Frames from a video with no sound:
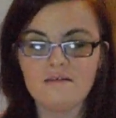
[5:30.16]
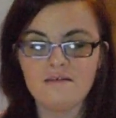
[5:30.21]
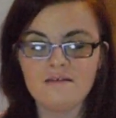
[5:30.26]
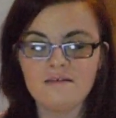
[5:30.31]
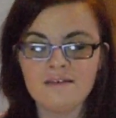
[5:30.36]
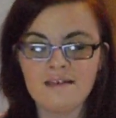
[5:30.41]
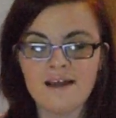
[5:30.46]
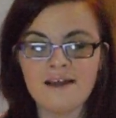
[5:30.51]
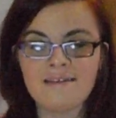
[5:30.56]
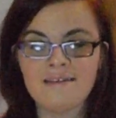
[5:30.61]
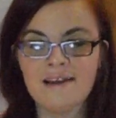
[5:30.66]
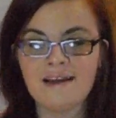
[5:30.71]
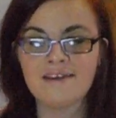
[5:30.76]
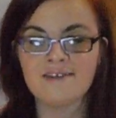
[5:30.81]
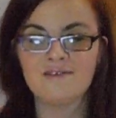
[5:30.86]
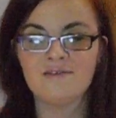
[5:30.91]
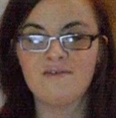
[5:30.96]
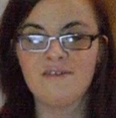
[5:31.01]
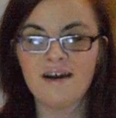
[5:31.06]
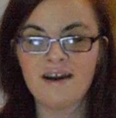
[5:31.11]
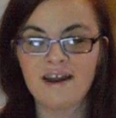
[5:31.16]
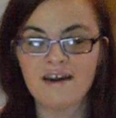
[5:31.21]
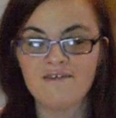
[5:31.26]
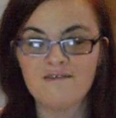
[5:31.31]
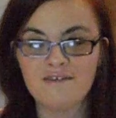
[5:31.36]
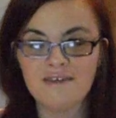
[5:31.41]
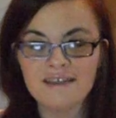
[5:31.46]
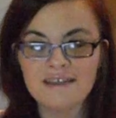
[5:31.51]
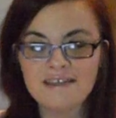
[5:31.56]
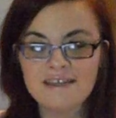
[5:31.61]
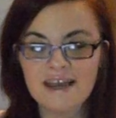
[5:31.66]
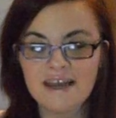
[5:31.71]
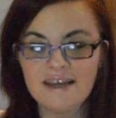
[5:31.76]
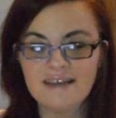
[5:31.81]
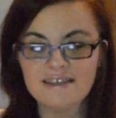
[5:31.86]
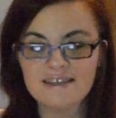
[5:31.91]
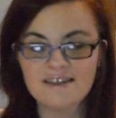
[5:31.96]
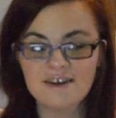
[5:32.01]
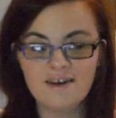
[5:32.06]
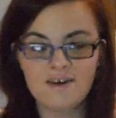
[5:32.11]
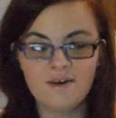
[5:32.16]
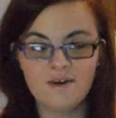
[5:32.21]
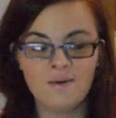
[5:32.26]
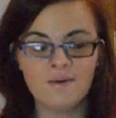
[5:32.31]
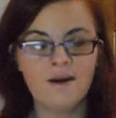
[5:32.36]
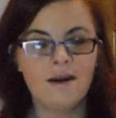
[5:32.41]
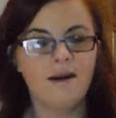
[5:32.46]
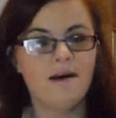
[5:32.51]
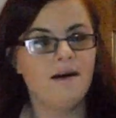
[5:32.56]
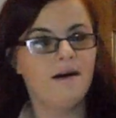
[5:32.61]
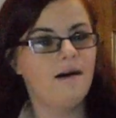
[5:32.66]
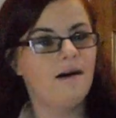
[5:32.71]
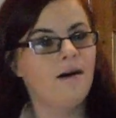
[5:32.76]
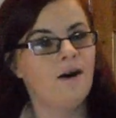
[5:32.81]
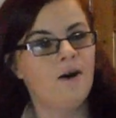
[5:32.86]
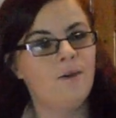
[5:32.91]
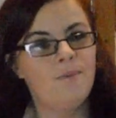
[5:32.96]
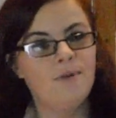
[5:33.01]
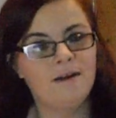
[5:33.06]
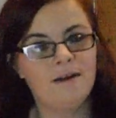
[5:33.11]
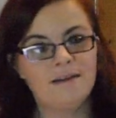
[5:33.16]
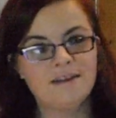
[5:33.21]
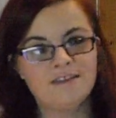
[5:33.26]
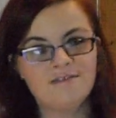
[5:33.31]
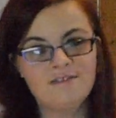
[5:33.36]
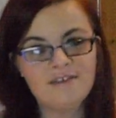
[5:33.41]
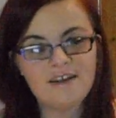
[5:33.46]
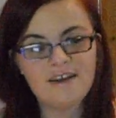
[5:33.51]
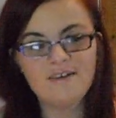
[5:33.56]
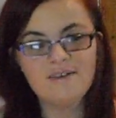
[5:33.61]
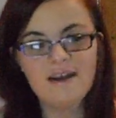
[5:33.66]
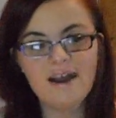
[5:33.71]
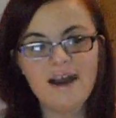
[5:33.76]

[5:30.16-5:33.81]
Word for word: that, that's all I can really say. So I hope you like this video,